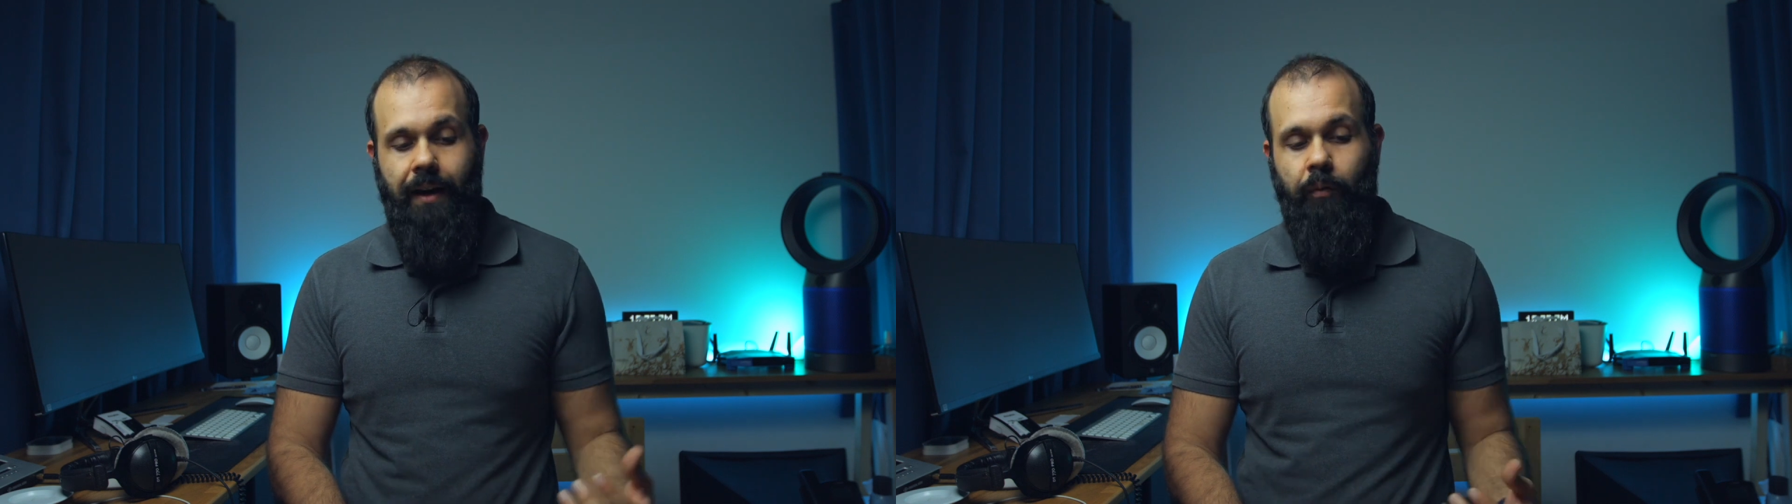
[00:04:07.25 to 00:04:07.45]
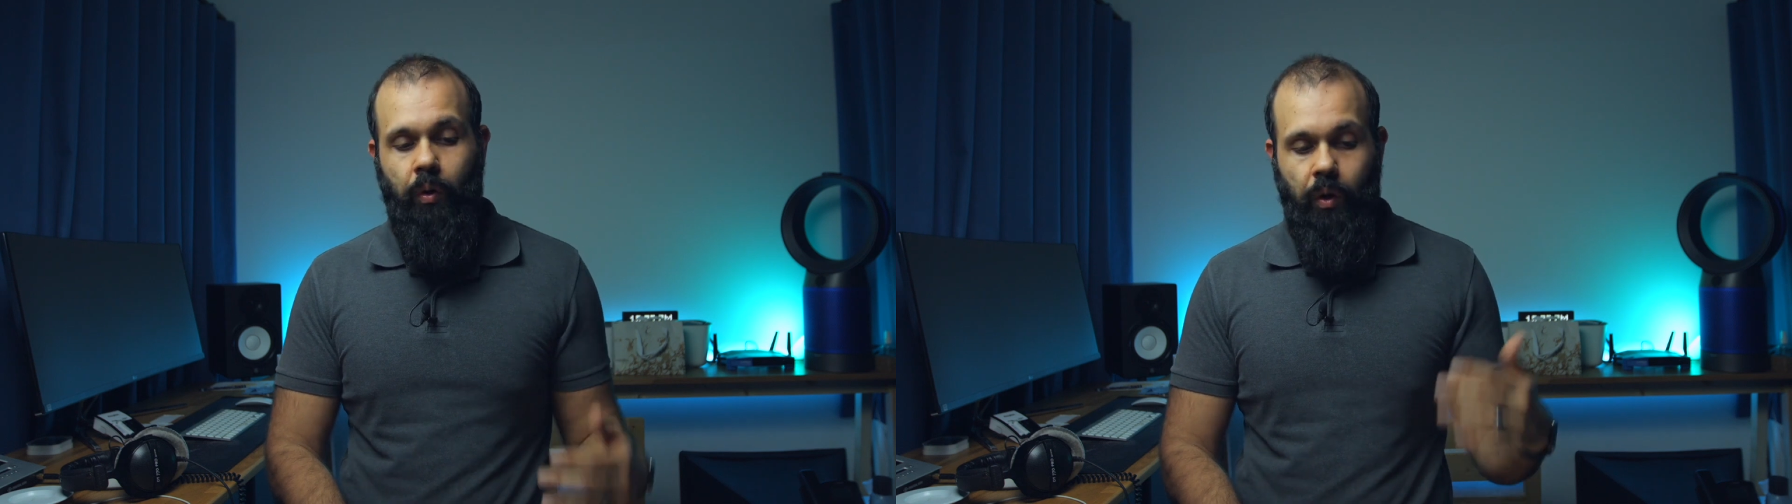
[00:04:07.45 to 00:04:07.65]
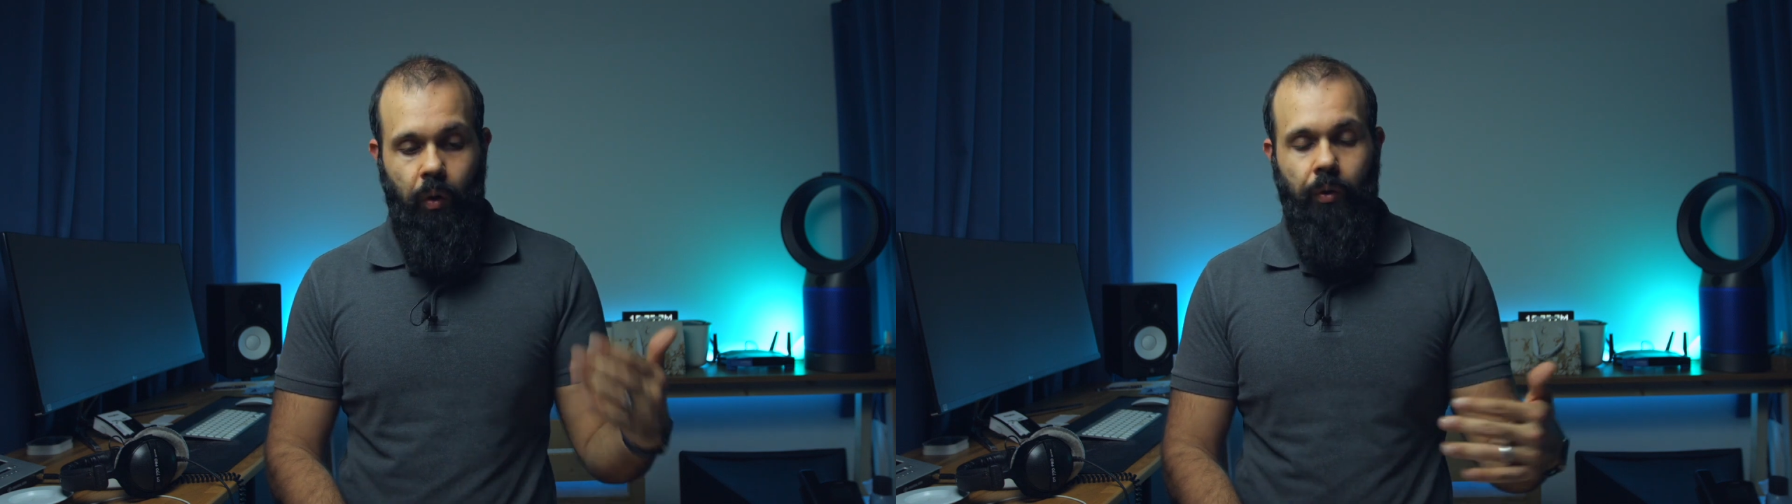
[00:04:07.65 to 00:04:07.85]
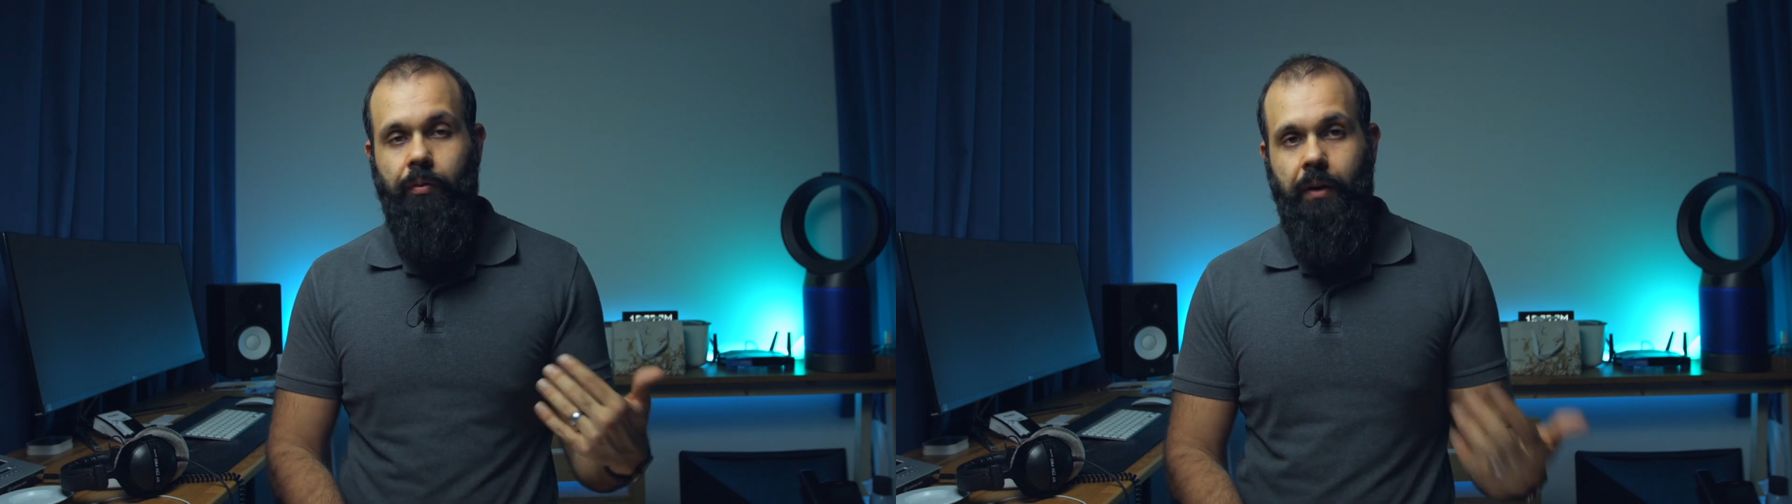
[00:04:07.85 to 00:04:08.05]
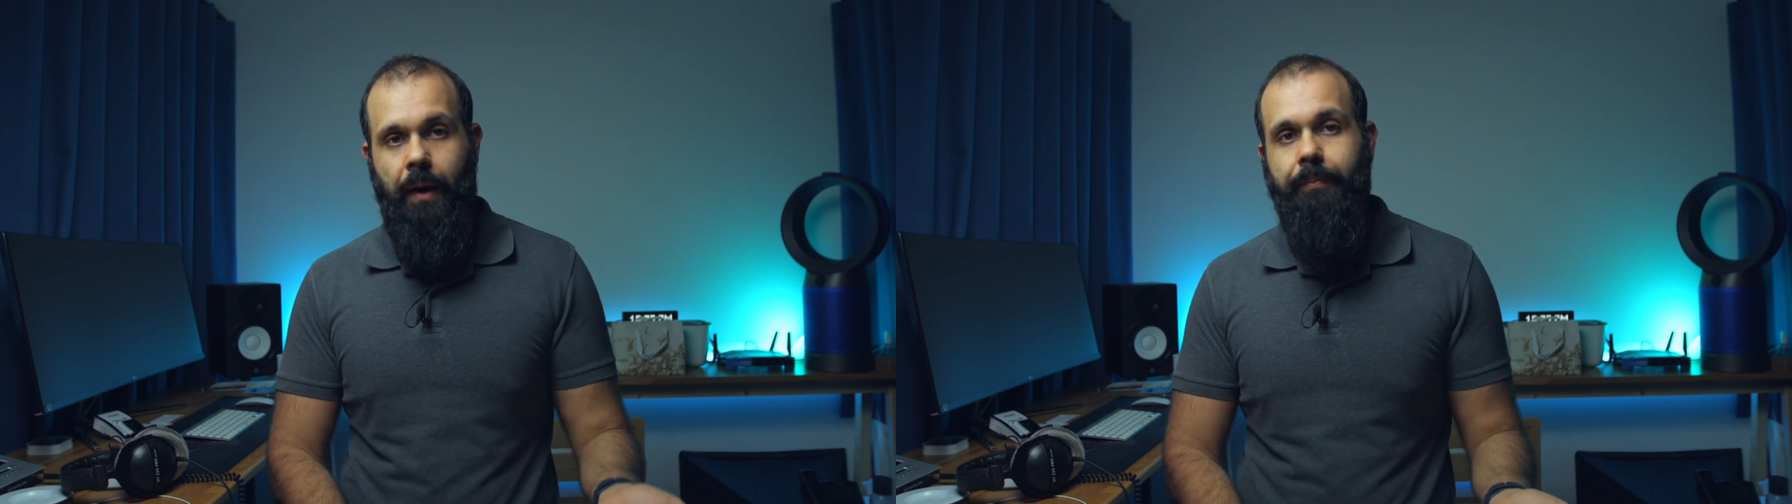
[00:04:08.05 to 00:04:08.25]
I will go
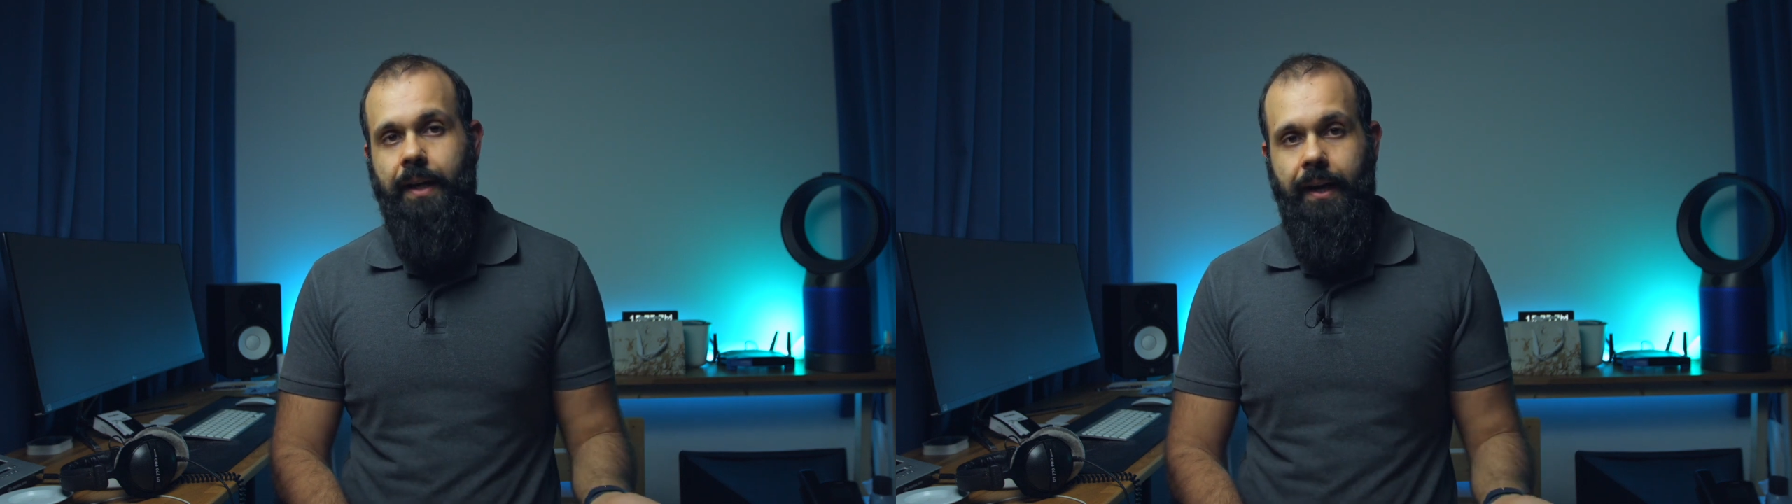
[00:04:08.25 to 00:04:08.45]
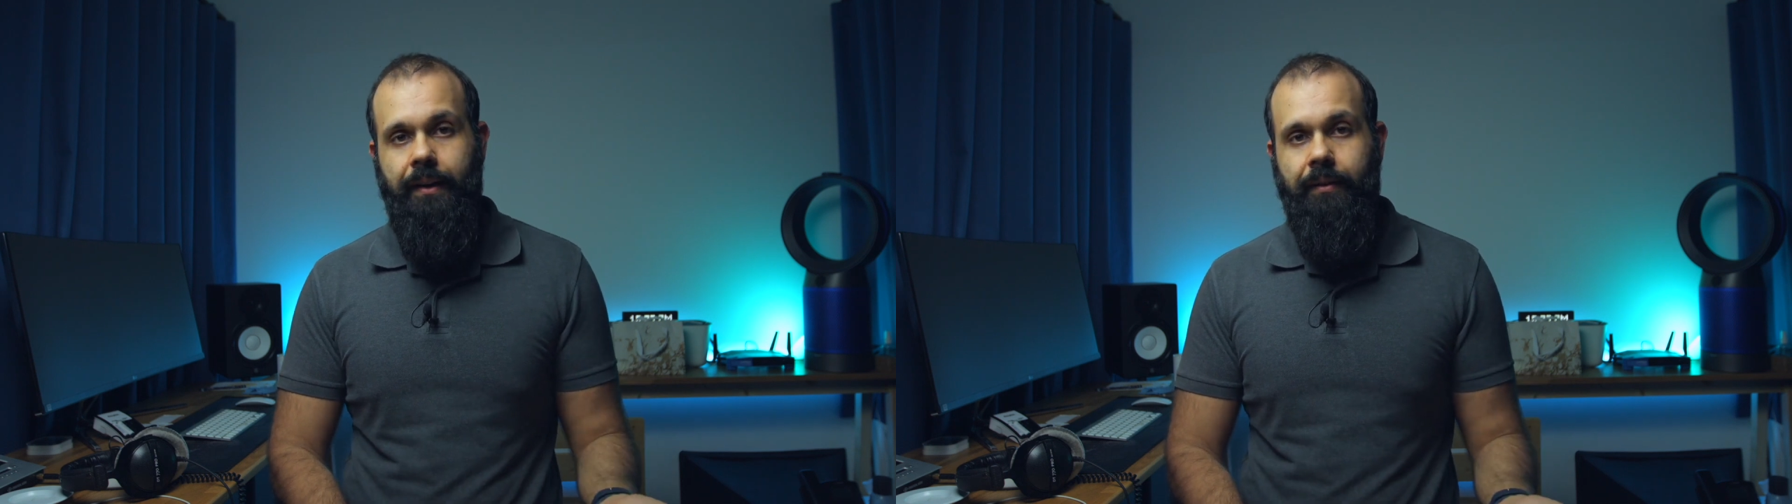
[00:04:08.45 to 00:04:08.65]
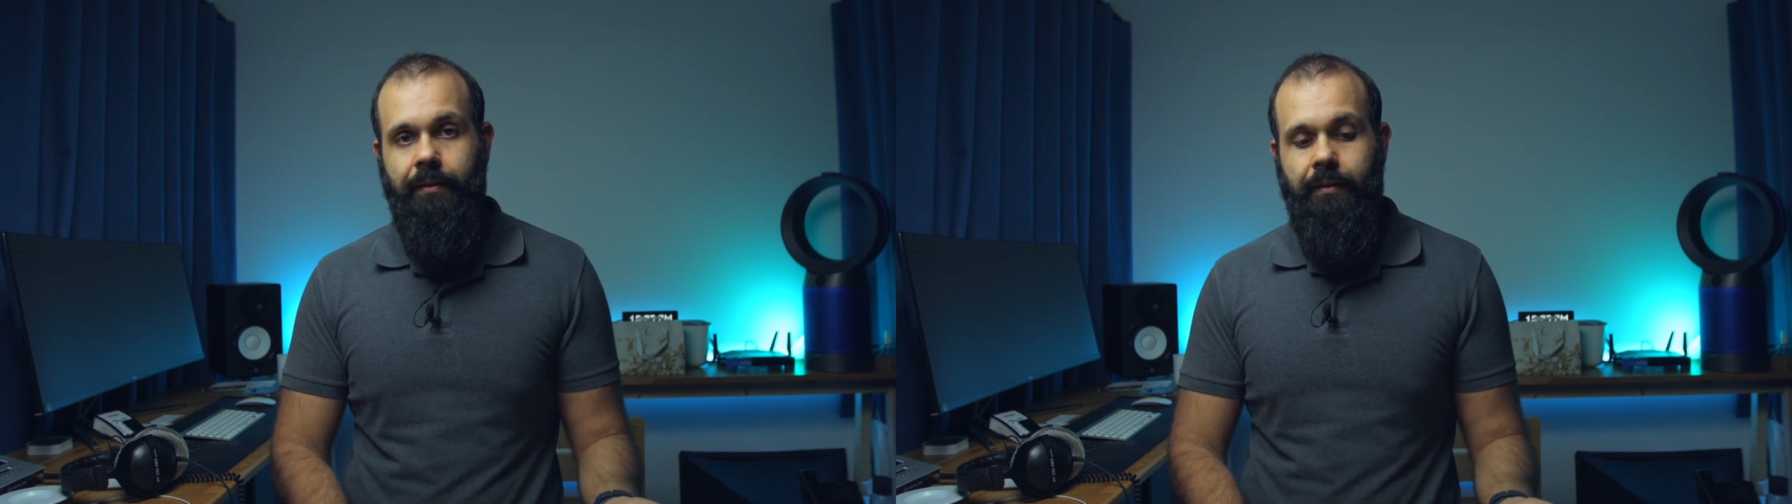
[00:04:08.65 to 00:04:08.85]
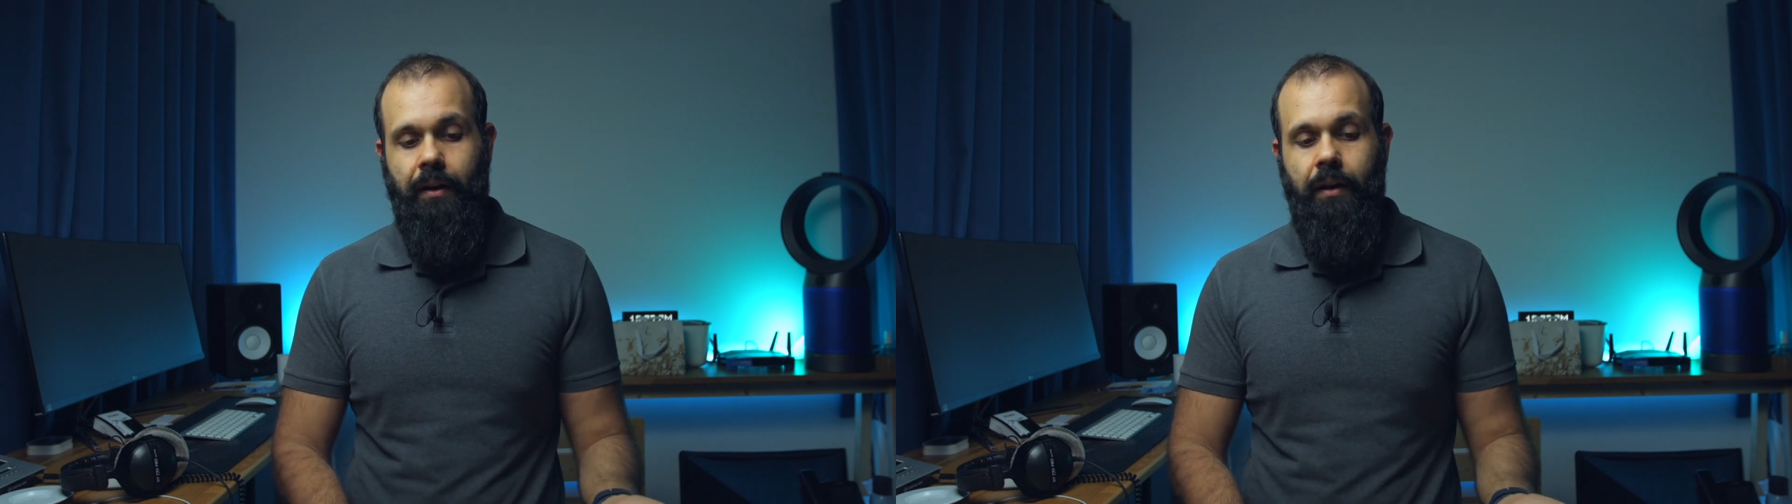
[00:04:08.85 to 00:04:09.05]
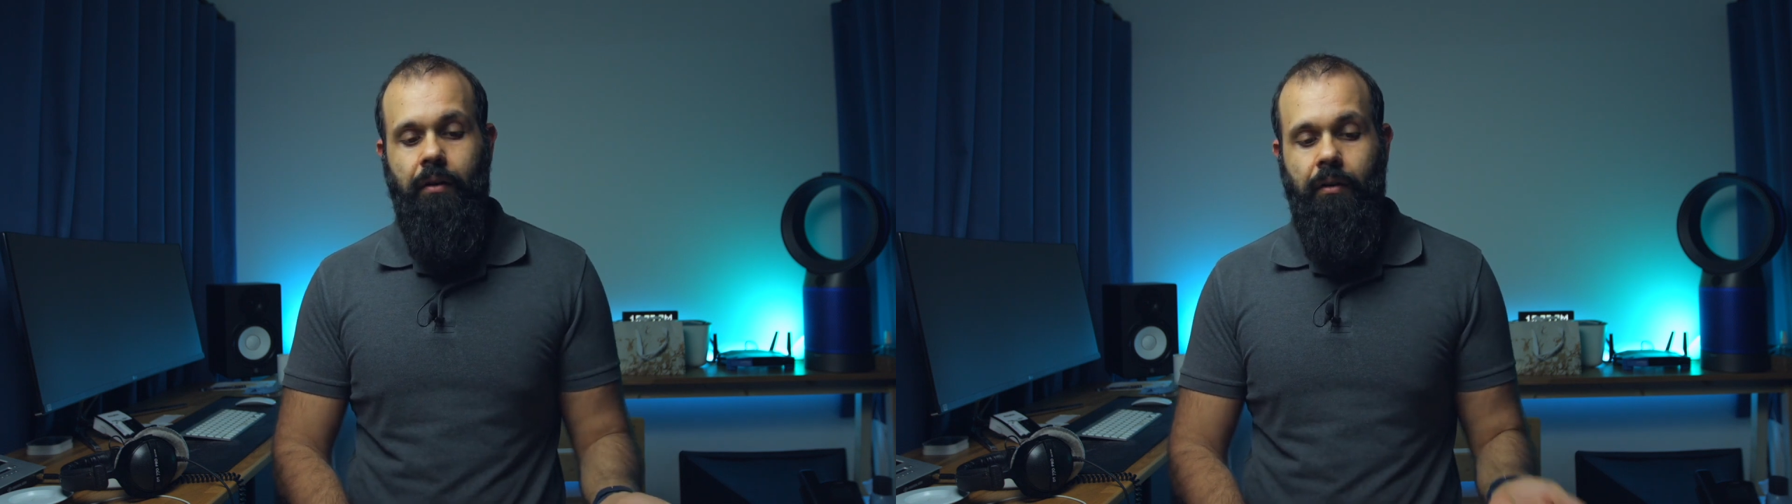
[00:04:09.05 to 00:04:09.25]
through and update it
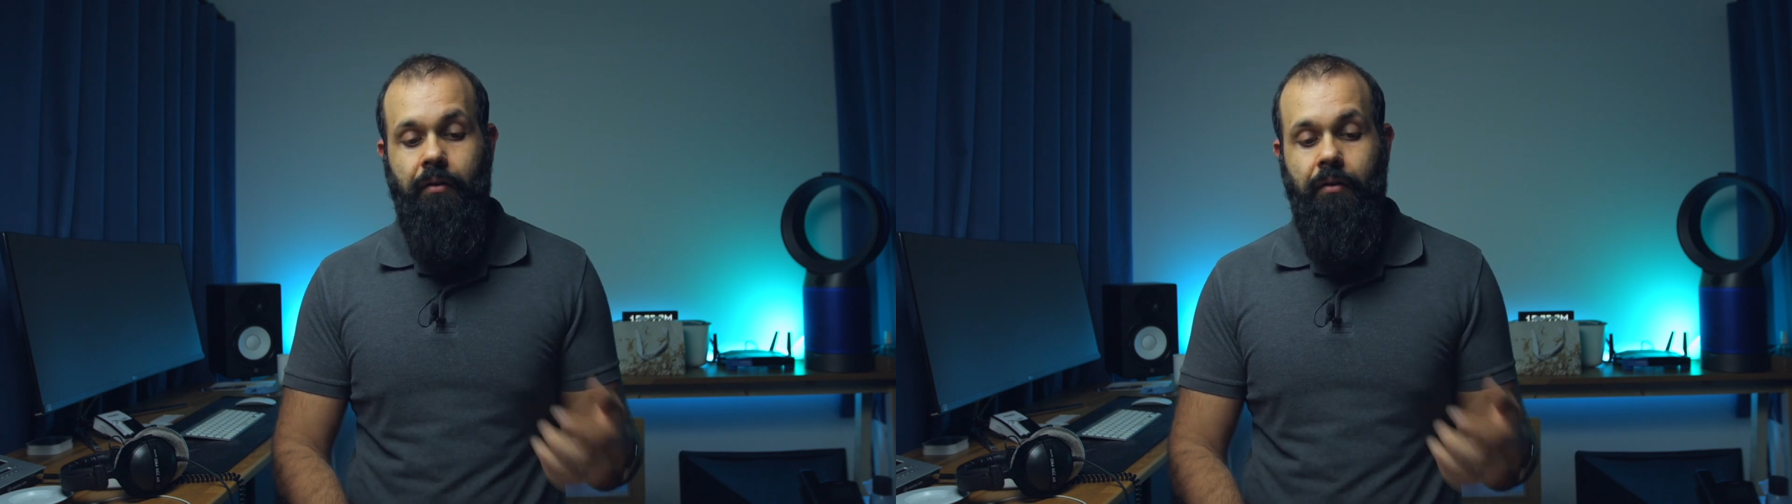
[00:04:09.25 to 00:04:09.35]
uh,